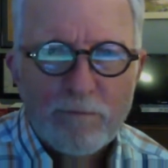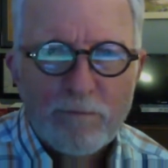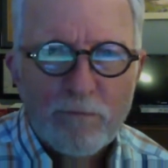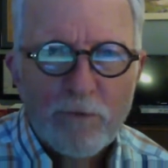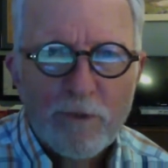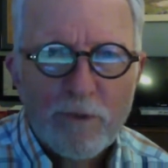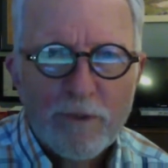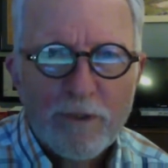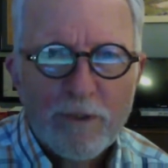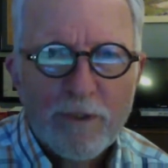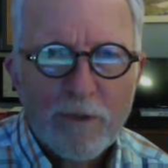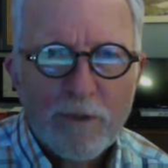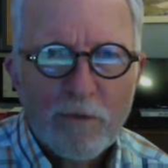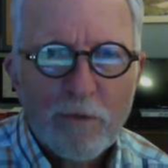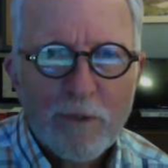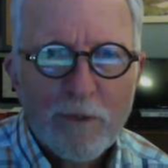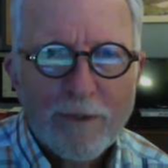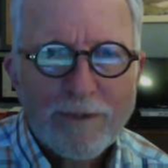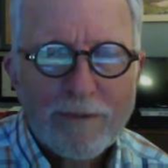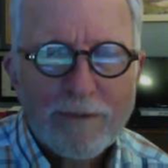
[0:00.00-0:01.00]
written into
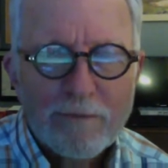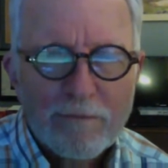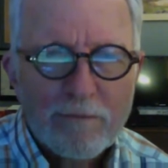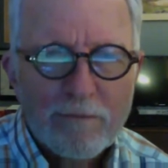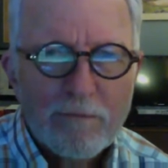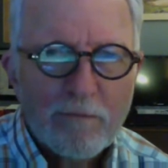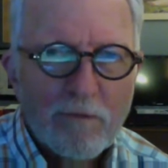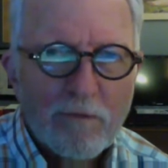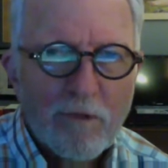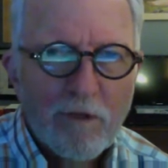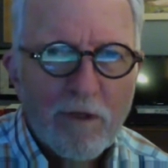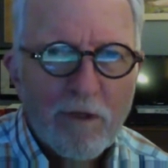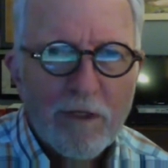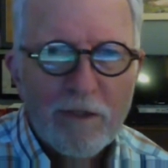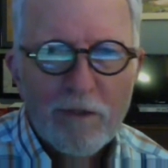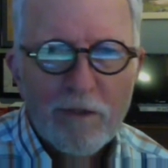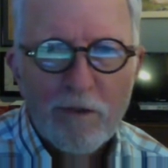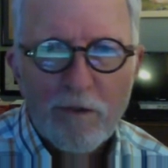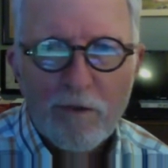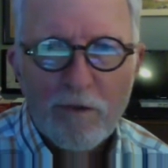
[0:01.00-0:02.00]
a
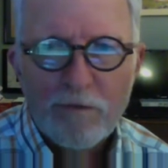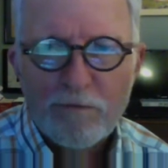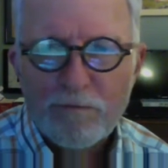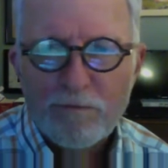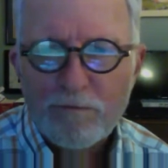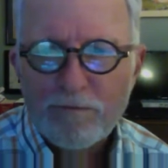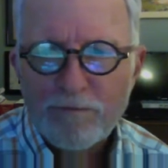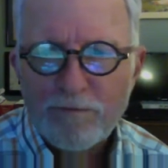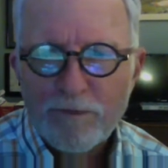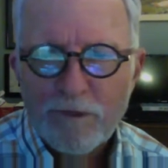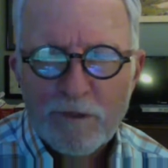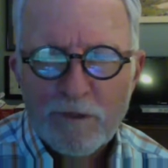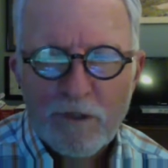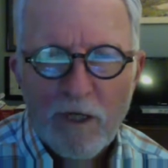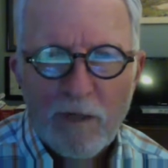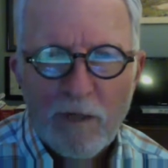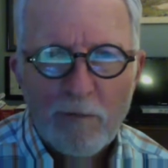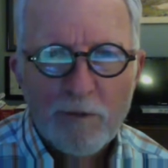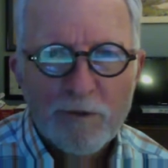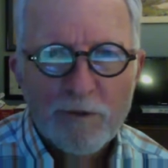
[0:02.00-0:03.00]
kind of
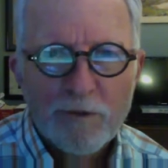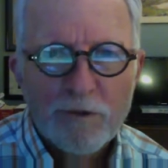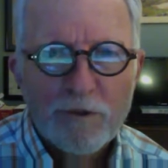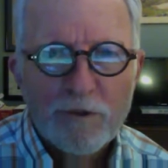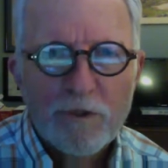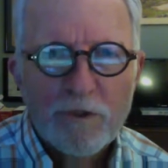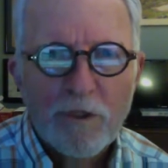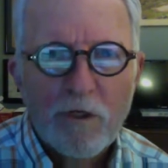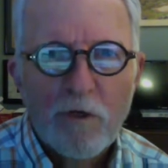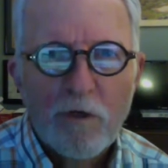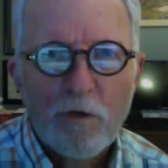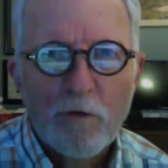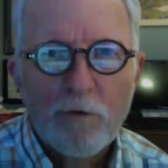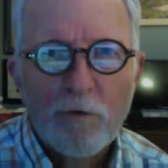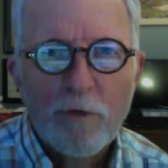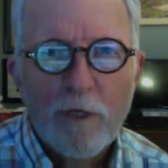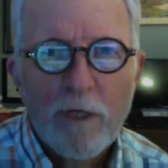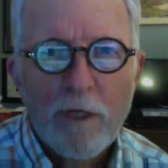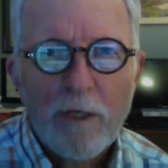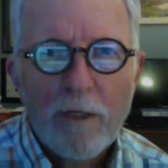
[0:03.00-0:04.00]
cyber stone.
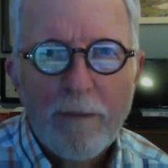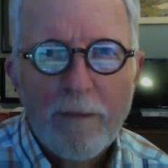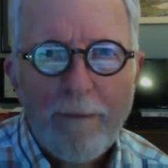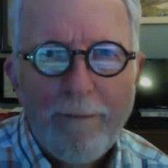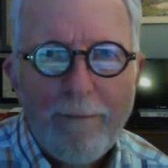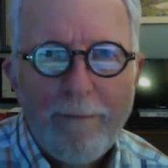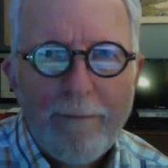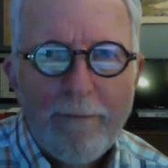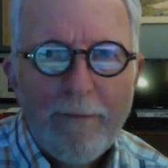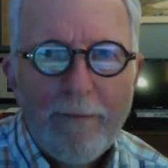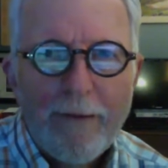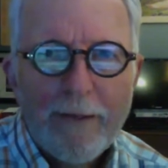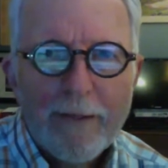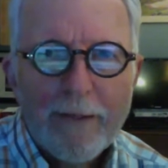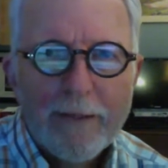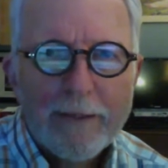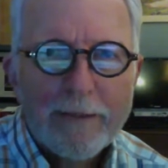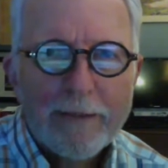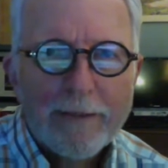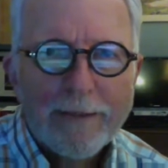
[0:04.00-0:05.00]

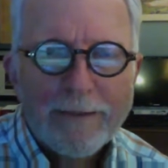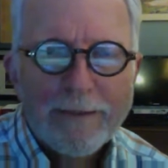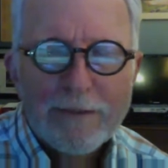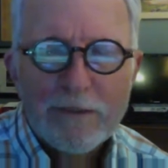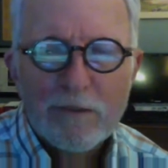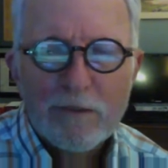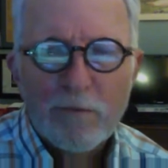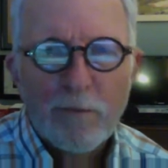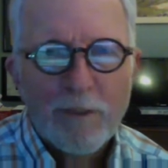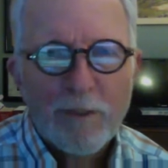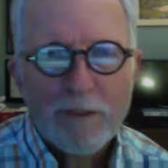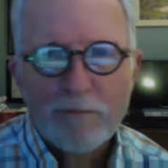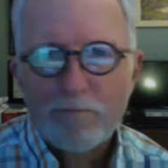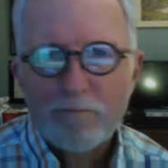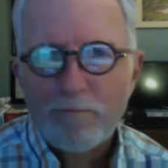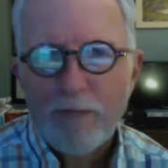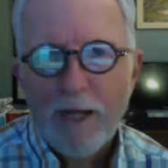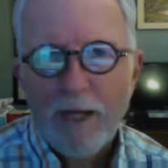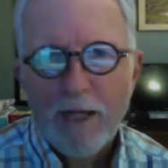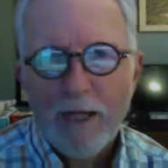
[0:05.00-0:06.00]
And it just makes
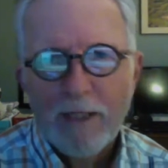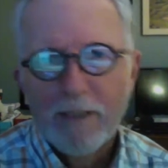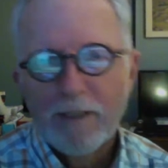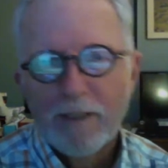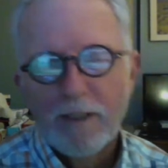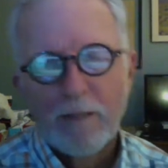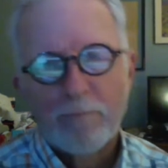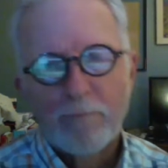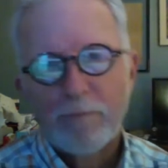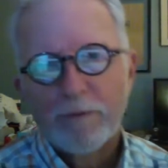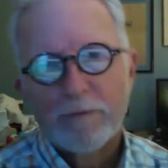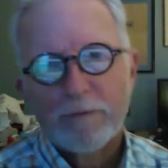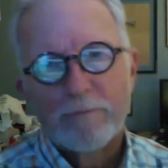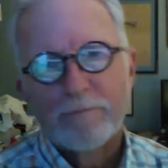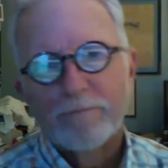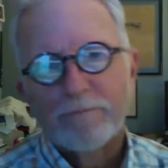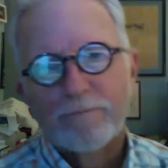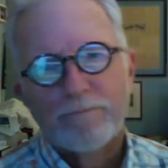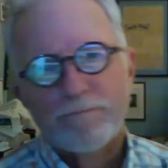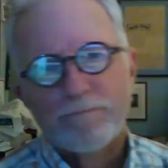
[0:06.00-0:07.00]
backing up and
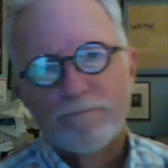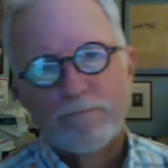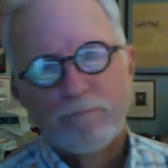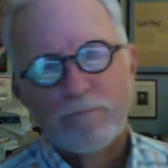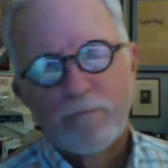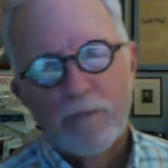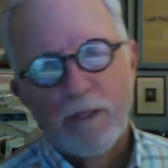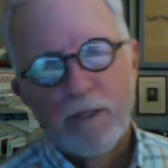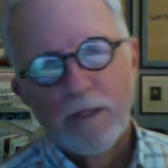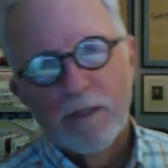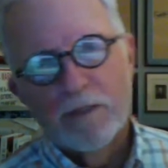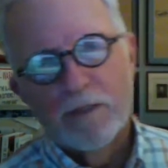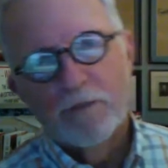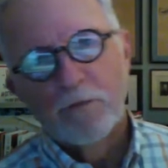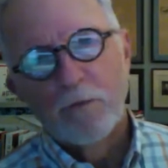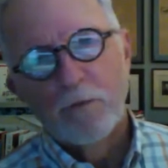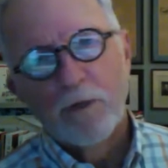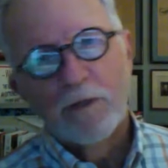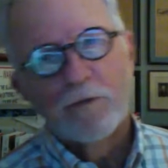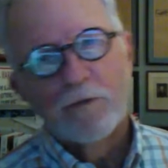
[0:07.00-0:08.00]
getting in
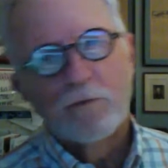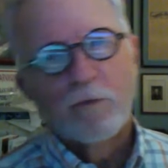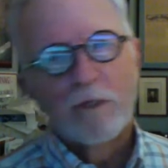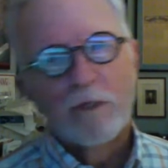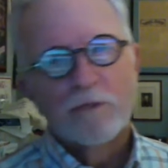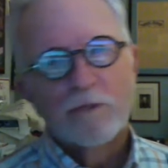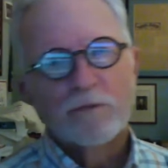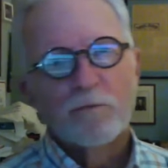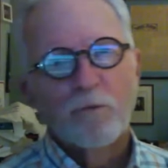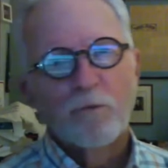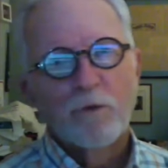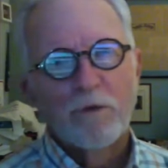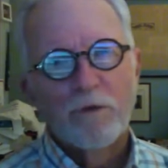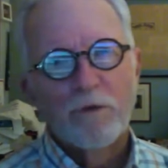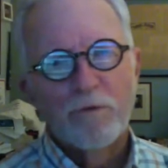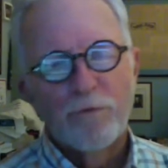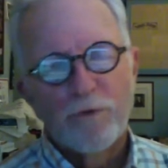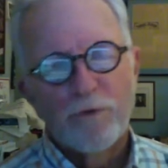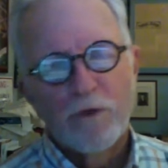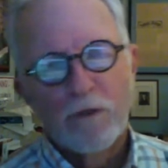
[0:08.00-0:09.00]
the right direction more
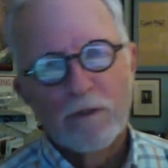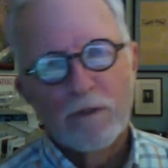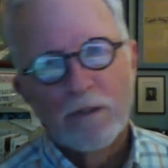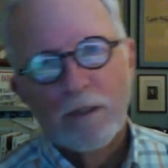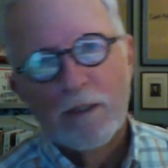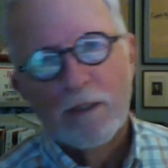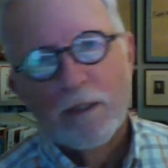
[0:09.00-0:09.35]
difficult.